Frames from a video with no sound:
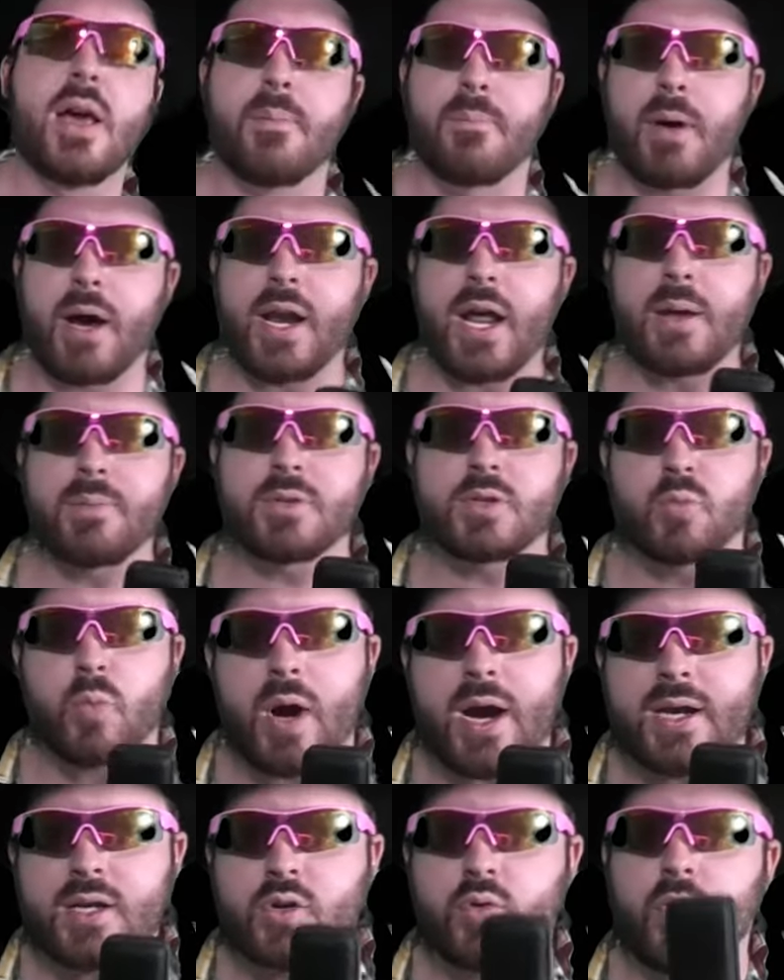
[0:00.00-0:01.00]
My name is
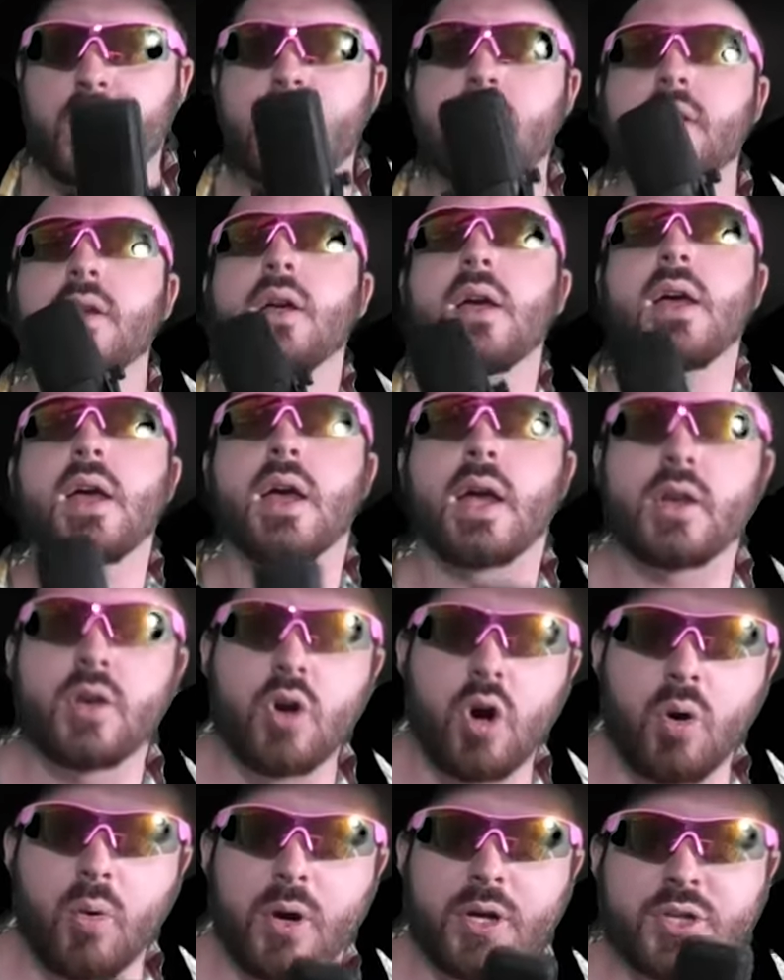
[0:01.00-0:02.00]
Wade Green and
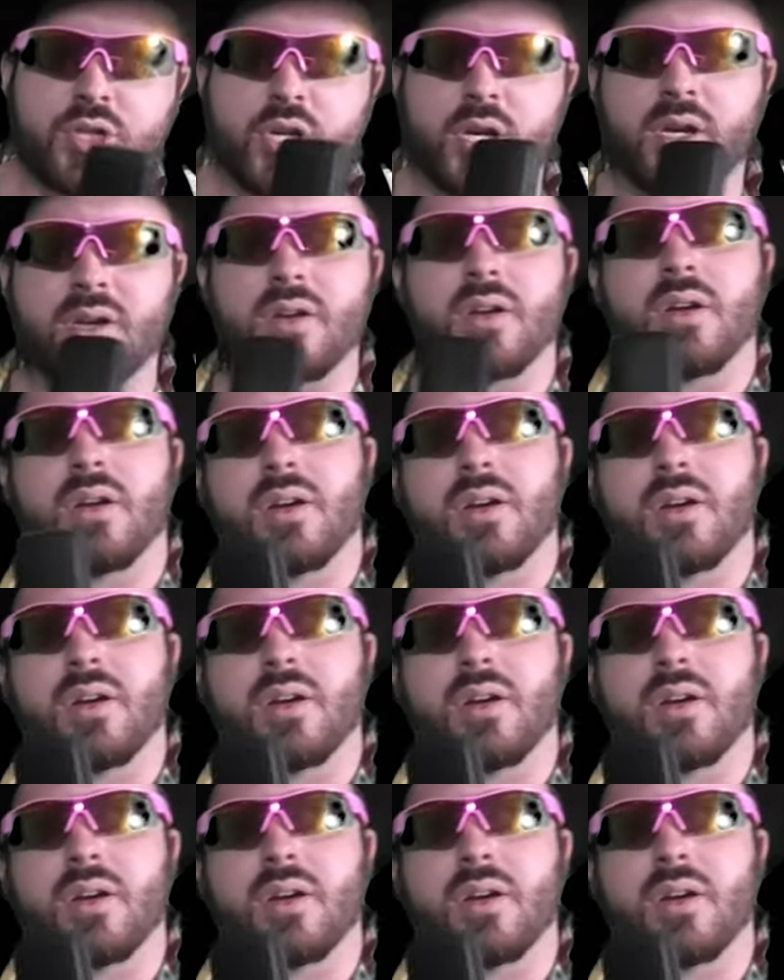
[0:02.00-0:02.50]
you're watching